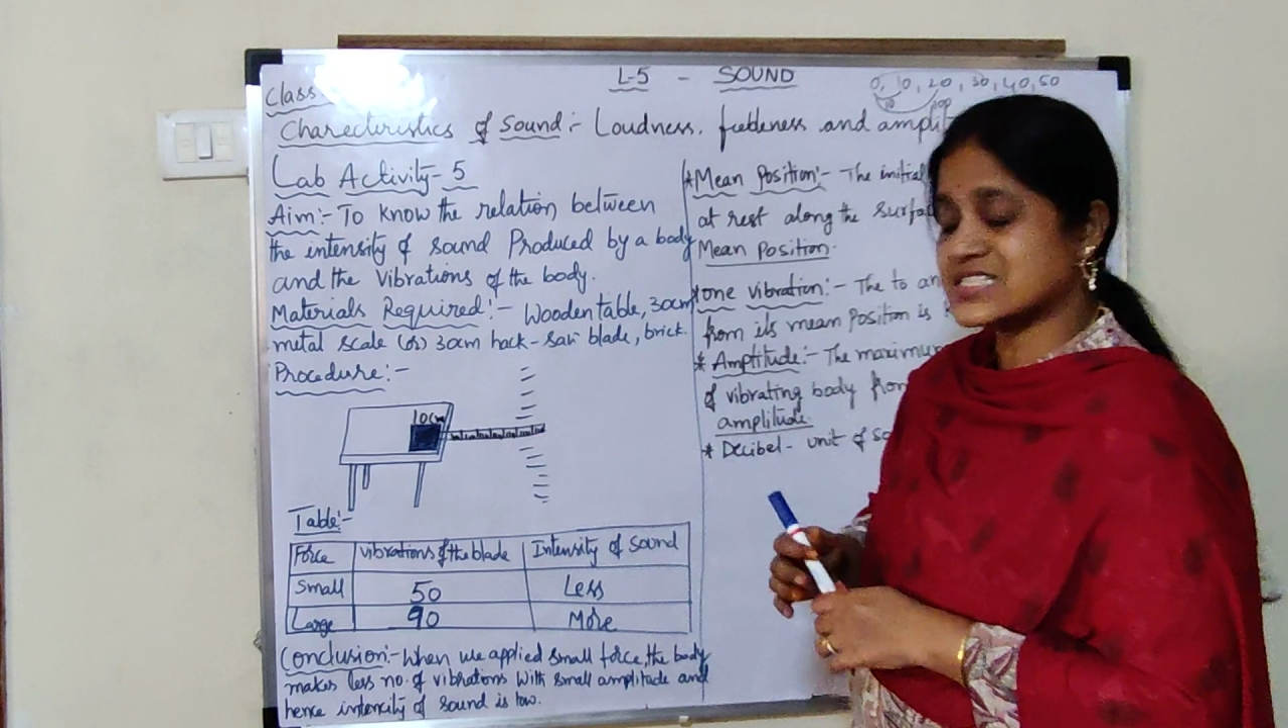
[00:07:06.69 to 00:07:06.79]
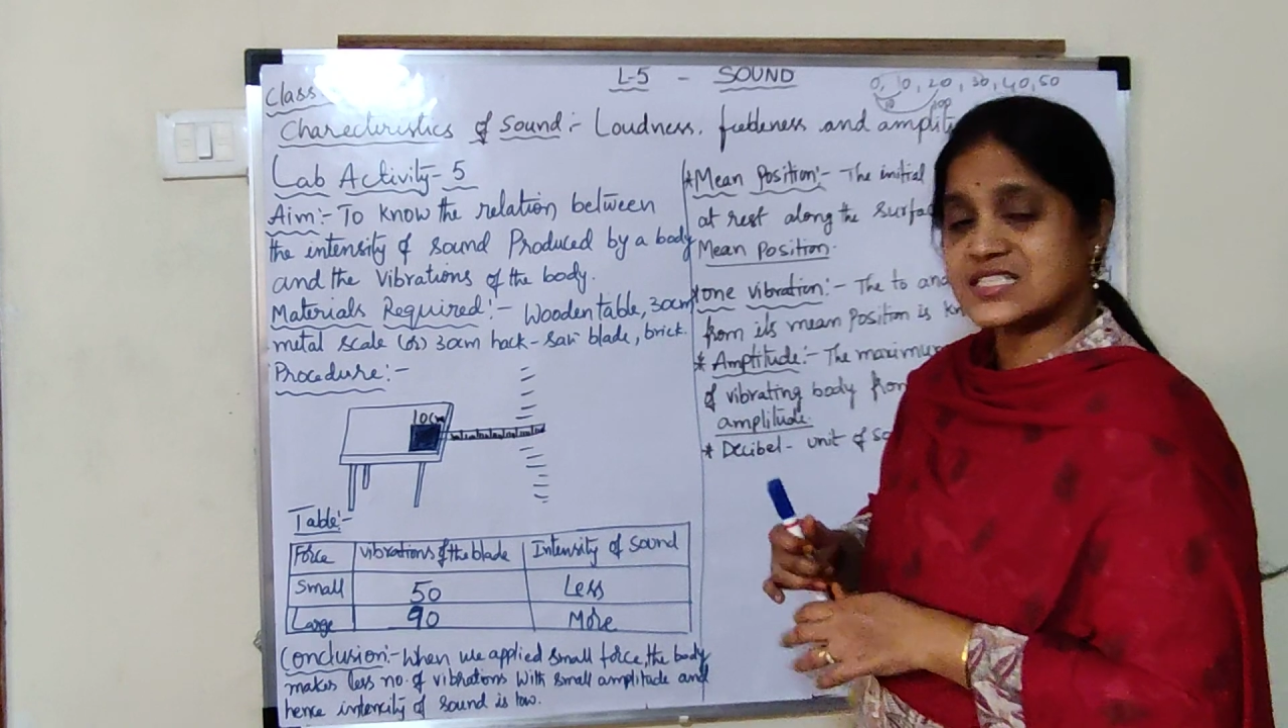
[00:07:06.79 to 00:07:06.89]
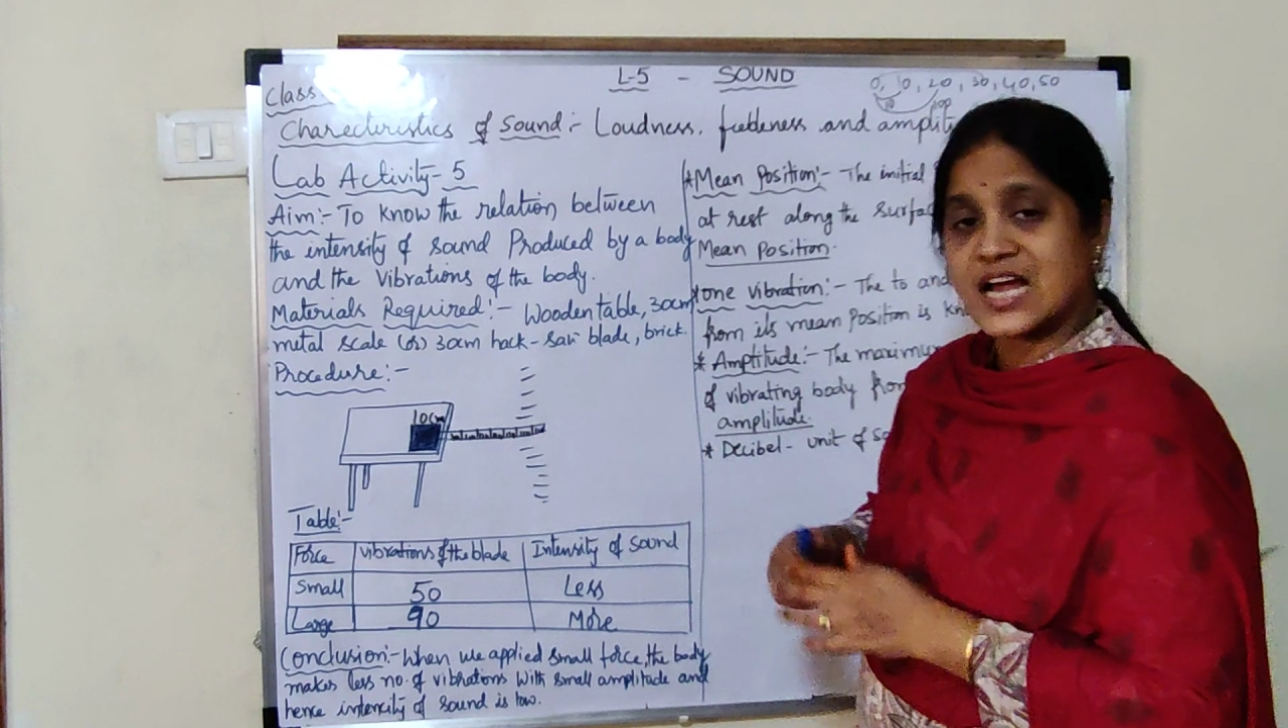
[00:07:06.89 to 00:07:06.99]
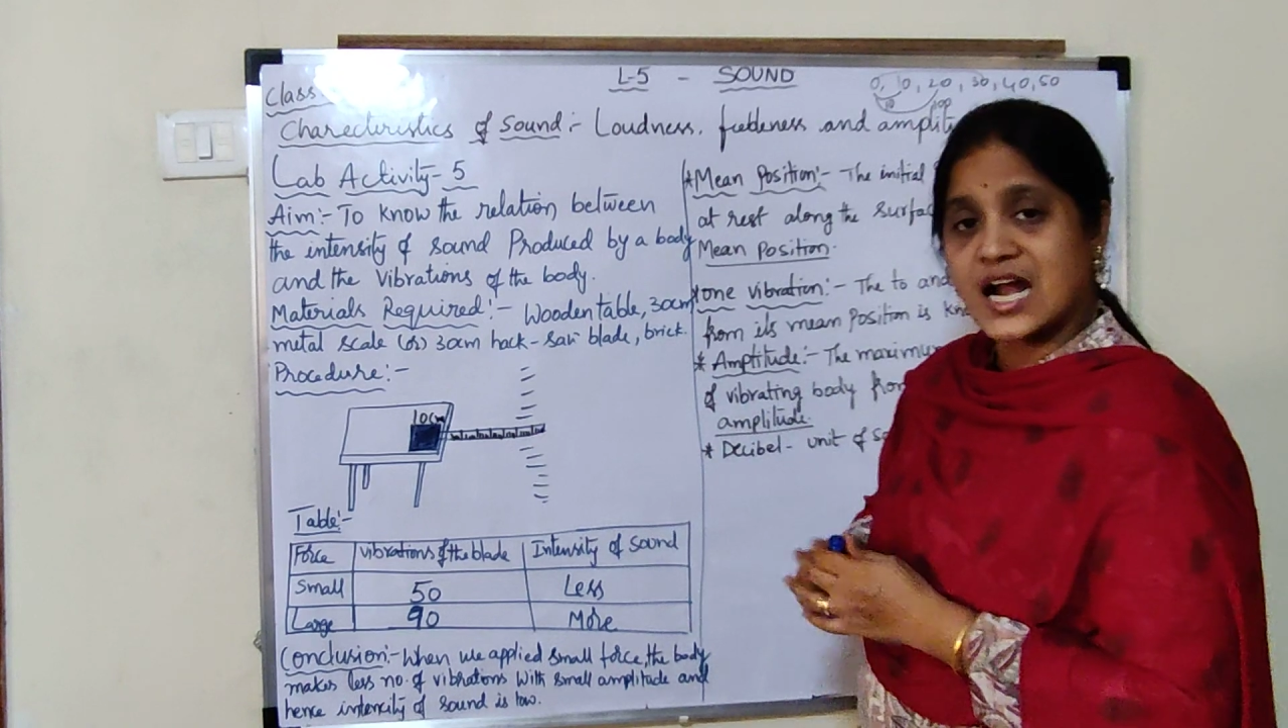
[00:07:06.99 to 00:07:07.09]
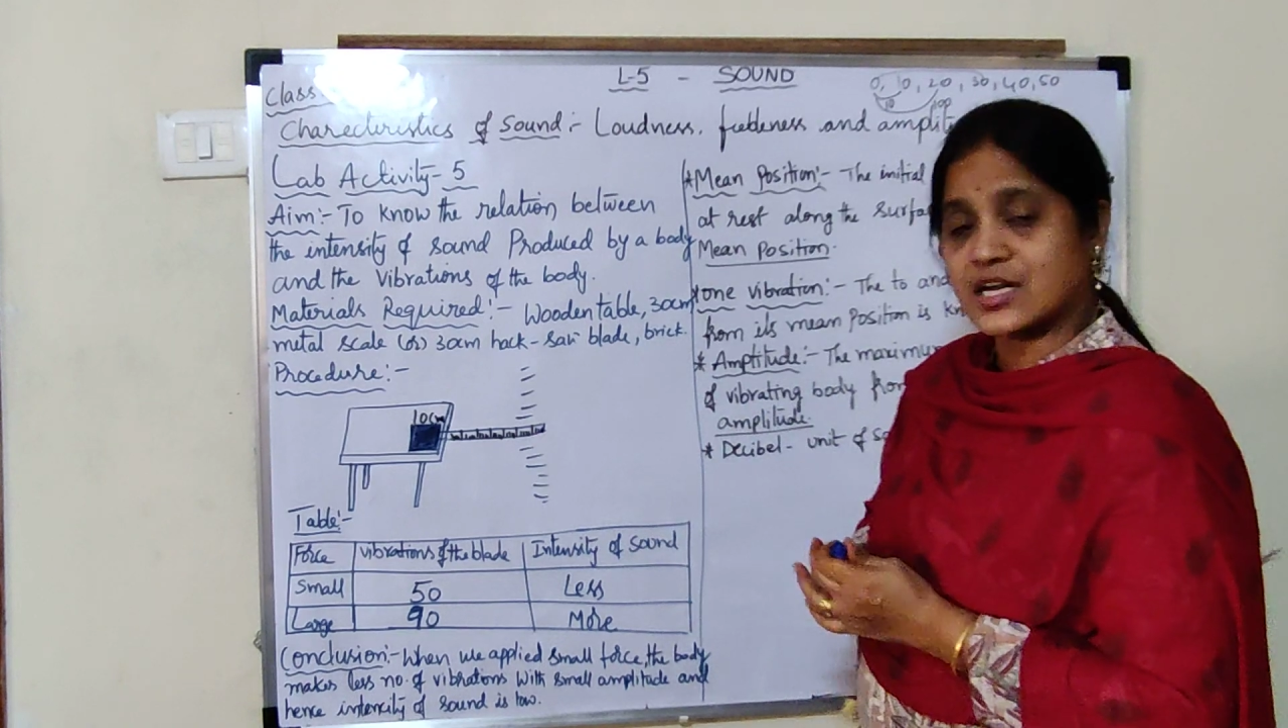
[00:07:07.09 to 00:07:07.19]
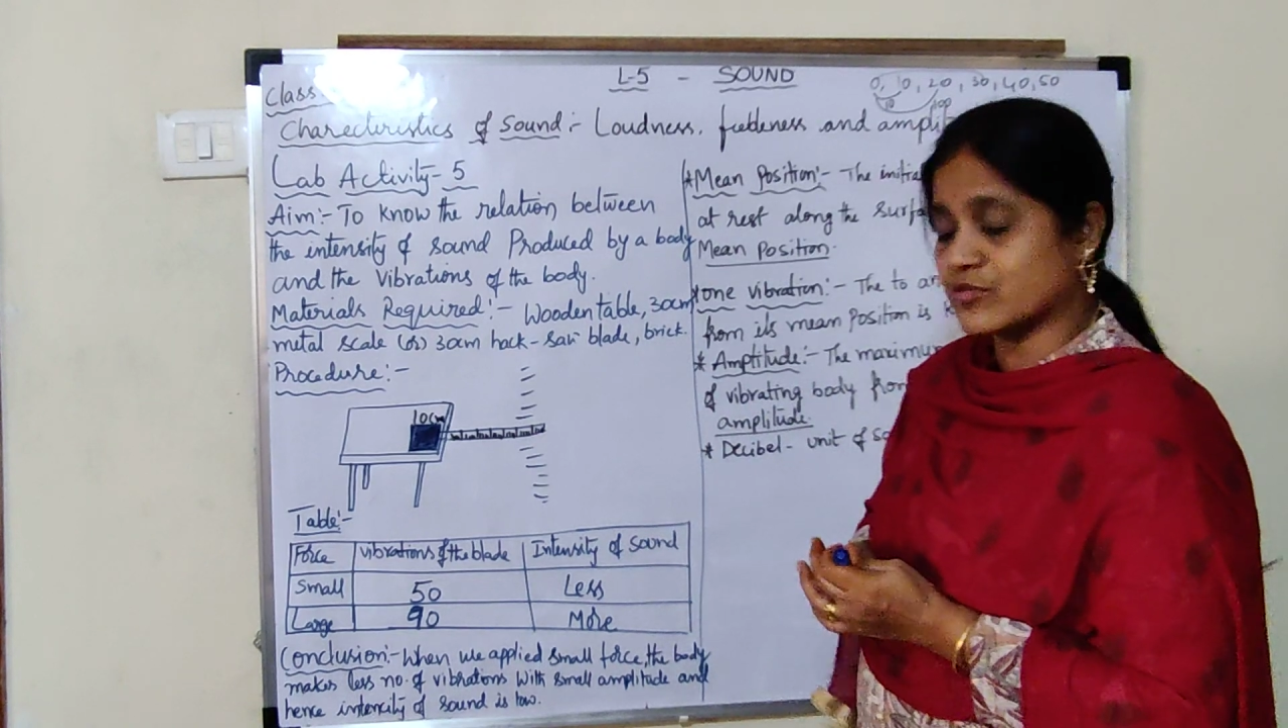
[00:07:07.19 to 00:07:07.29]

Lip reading: start